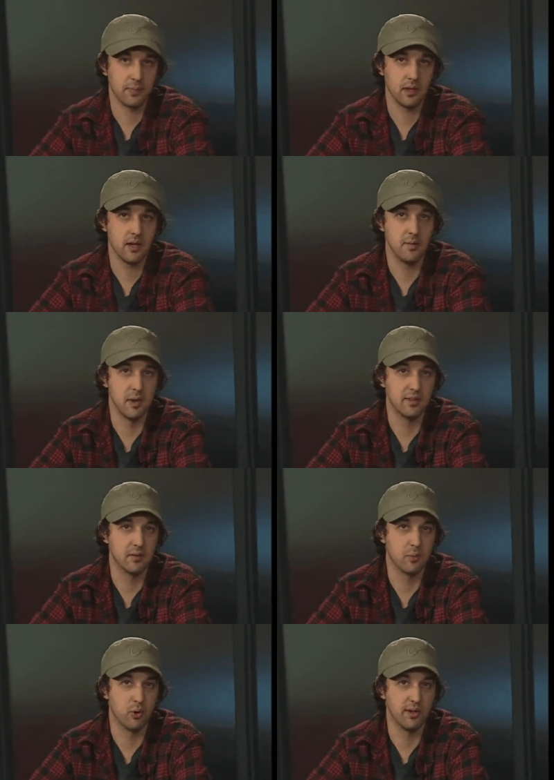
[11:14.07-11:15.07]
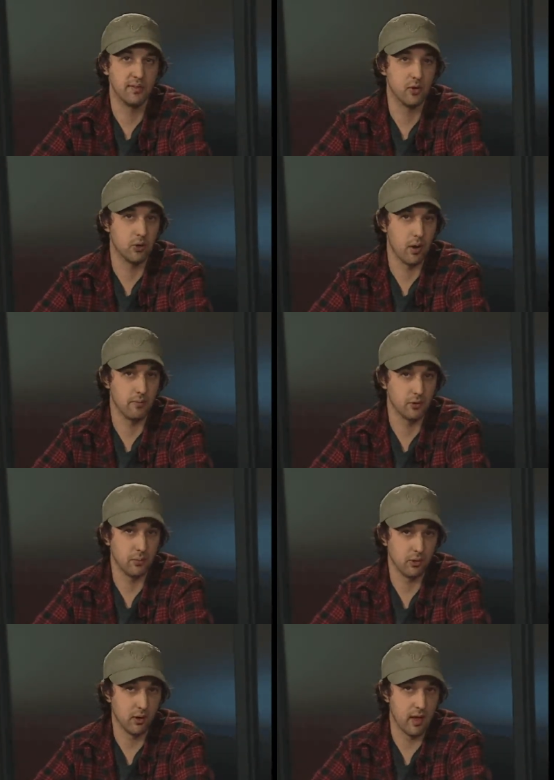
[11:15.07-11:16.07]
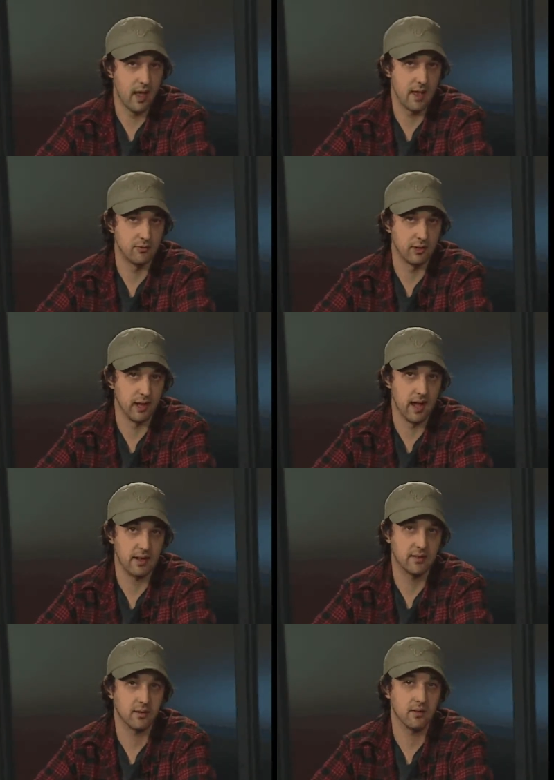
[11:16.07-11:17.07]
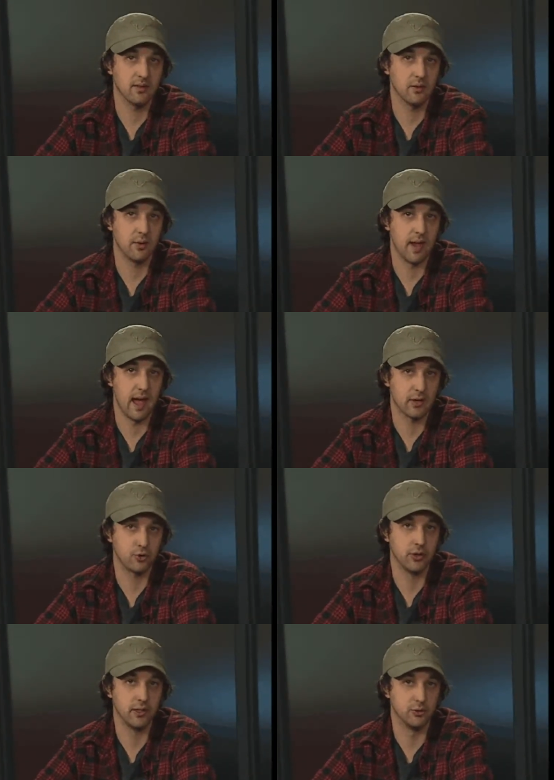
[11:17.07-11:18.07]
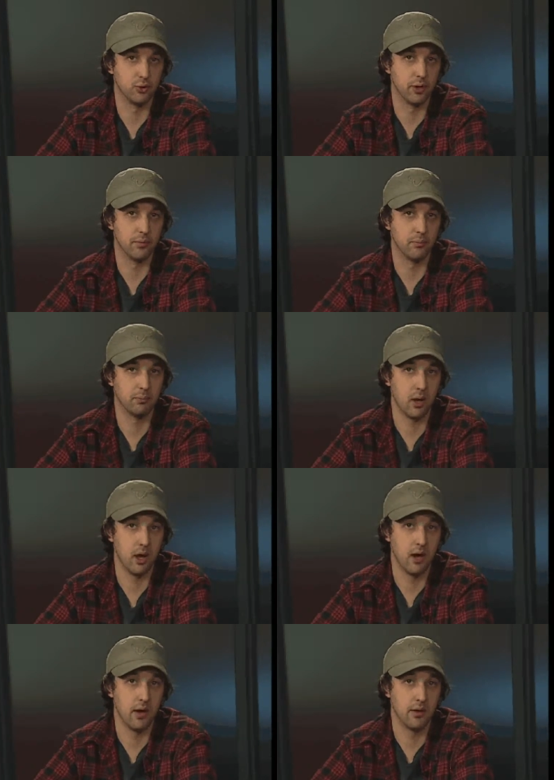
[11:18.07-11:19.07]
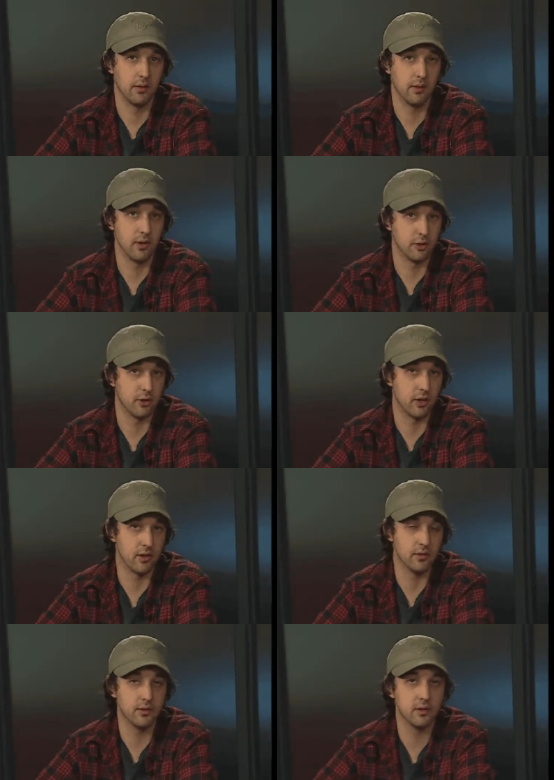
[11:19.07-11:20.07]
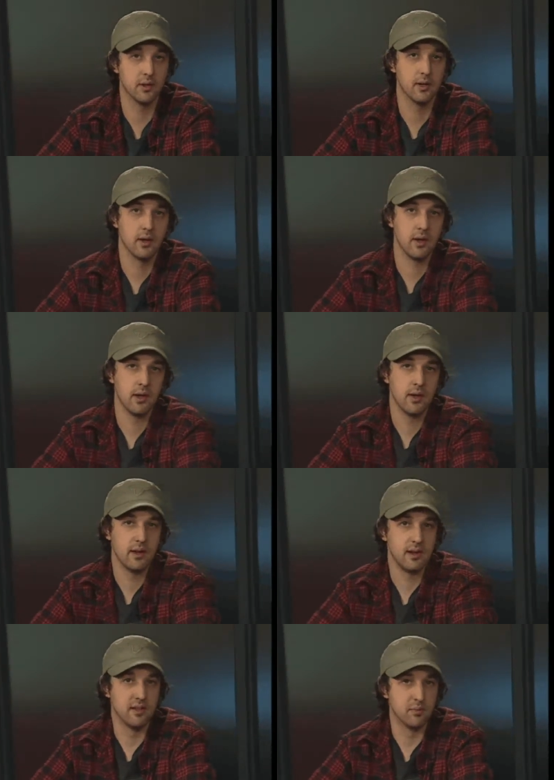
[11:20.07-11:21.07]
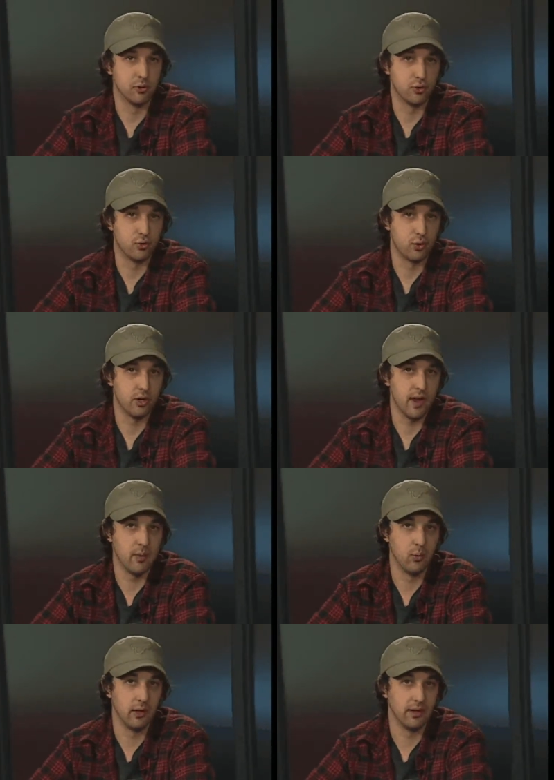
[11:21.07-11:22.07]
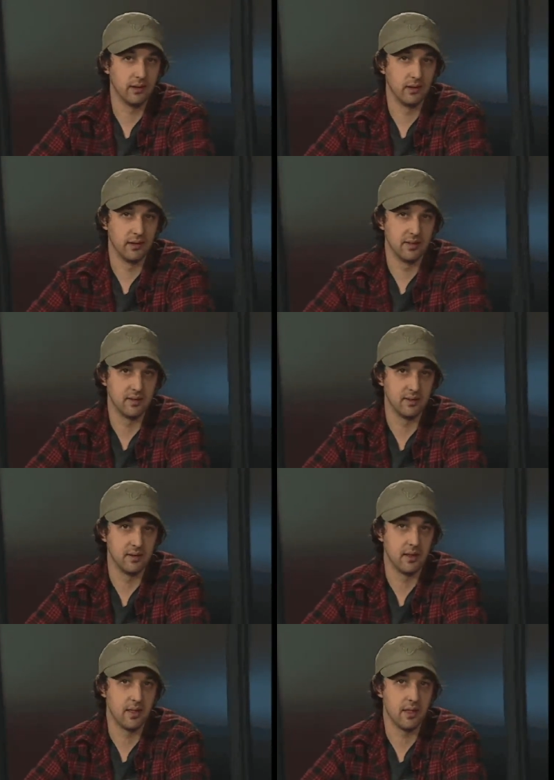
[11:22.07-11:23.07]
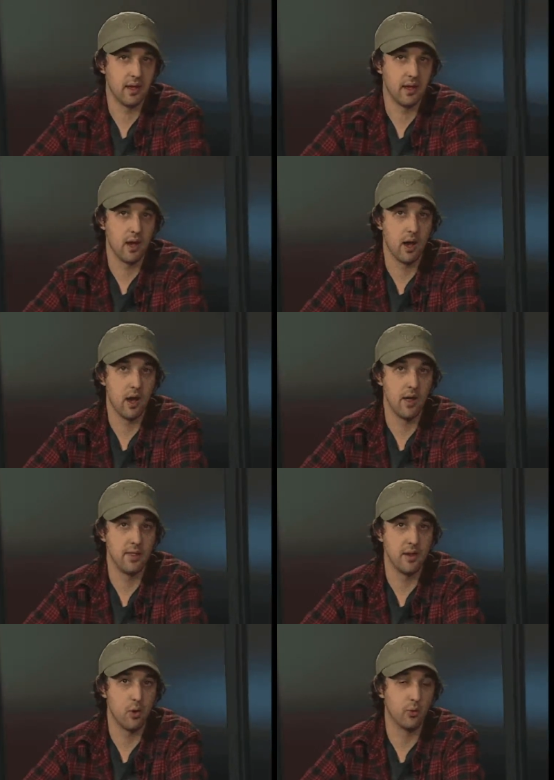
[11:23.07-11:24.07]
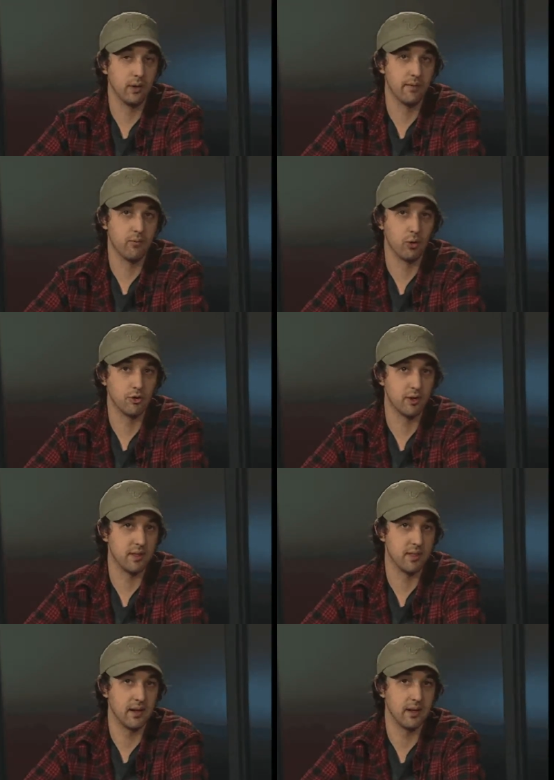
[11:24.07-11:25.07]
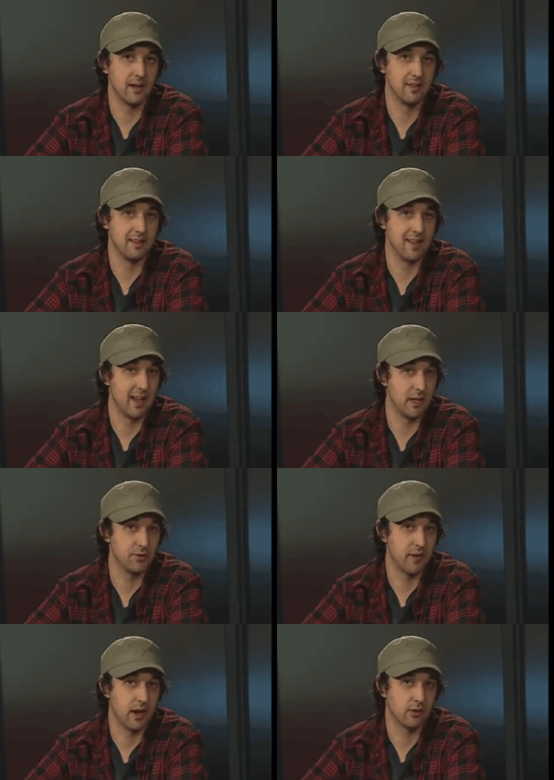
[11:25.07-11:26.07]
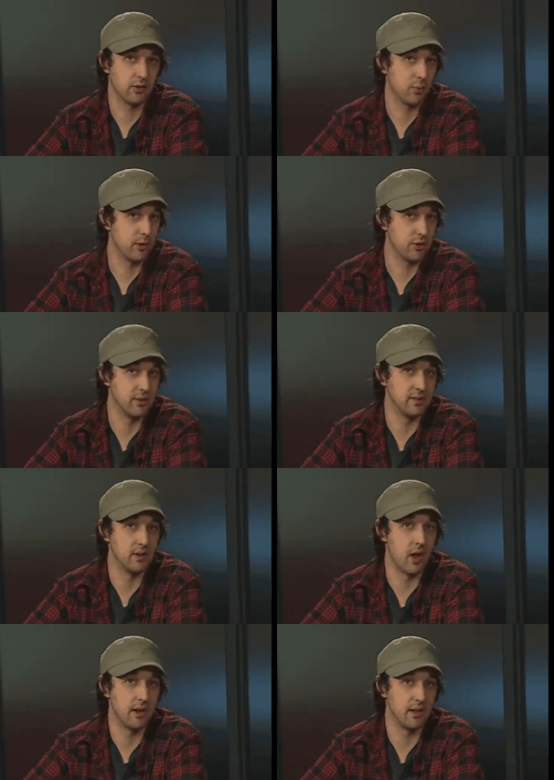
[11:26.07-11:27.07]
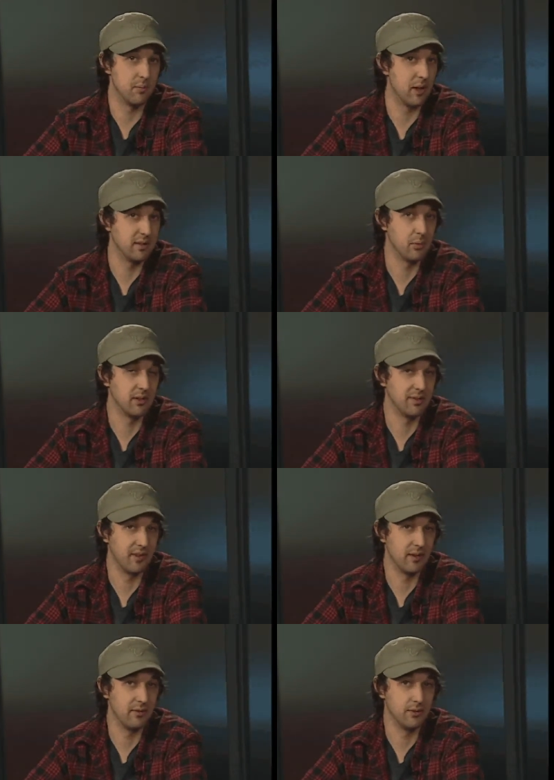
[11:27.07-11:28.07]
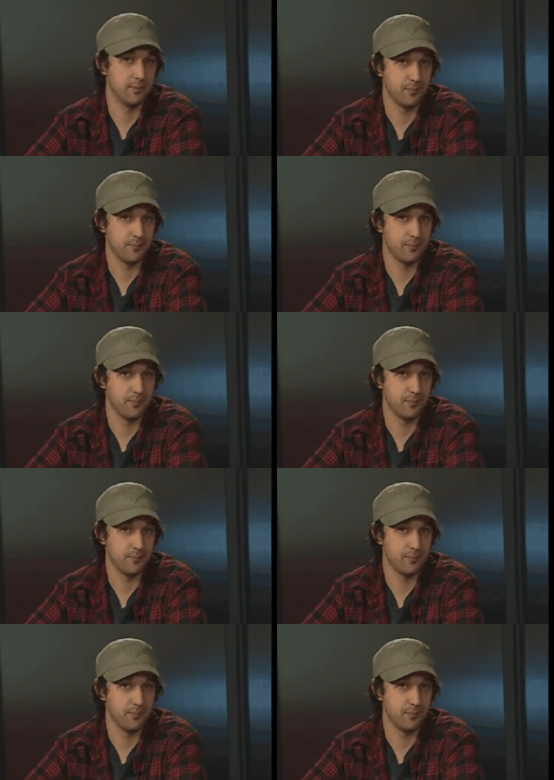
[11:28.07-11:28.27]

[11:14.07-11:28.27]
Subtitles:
He makes the boys feel comfortable and relaxed, so they actually enjoy their cricket. He is mature and willing to listen. The only unfortunate thing is the age factor, which is not in Mesbah's favor.